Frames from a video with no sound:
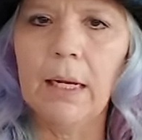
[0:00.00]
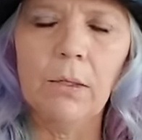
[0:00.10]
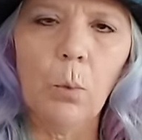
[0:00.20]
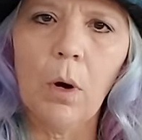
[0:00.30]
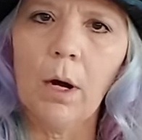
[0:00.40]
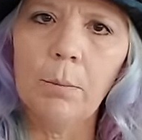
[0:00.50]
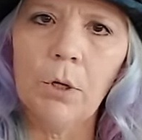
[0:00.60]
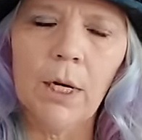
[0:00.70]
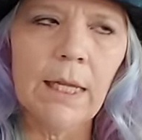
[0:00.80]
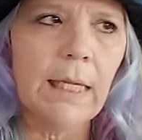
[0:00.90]
it's warm
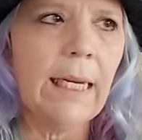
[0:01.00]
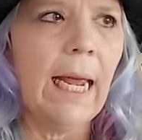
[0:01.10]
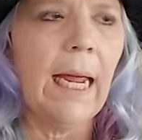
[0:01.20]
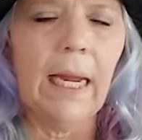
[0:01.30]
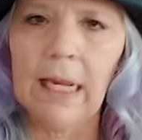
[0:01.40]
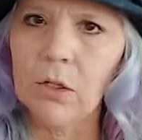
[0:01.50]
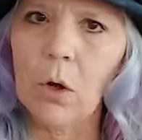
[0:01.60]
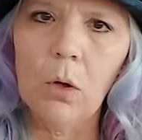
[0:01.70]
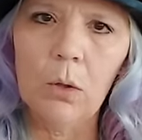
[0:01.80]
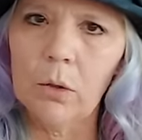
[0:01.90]
during the day, it gets
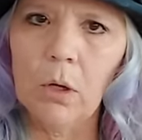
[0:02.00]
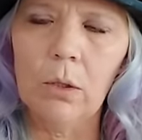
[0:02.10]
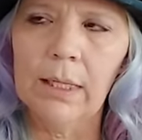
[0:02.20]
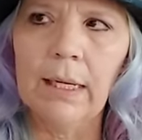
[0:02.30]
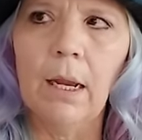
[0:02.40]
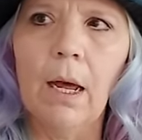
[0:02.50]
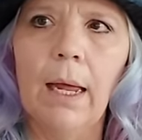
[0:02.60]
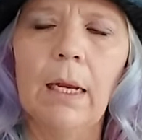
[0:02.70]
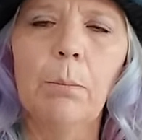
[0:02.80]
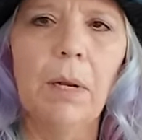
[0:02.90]
cold, cold at
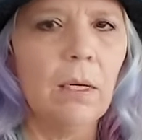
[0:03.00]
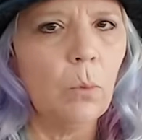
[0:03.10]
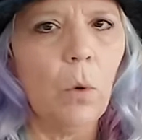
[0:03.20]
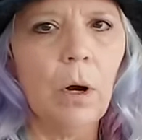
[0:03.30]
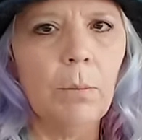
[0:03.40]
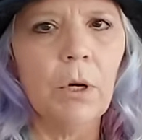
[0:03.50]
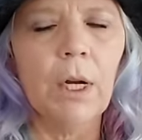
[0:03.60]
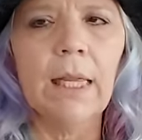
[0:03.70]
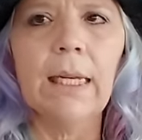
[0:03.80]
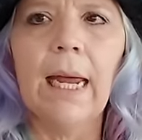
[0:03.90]
night, but it's warm
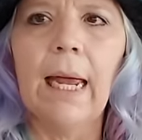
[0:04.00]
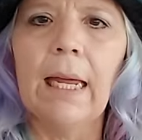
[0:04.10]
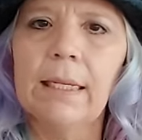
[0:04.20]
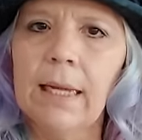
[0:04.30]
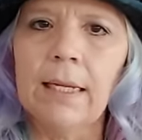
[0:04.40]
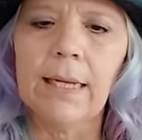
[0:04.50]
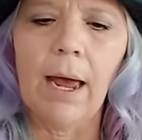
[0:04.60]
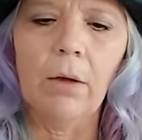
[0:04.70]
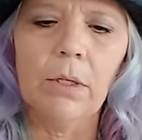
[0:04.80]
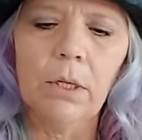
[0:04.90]
during the day, sun's out.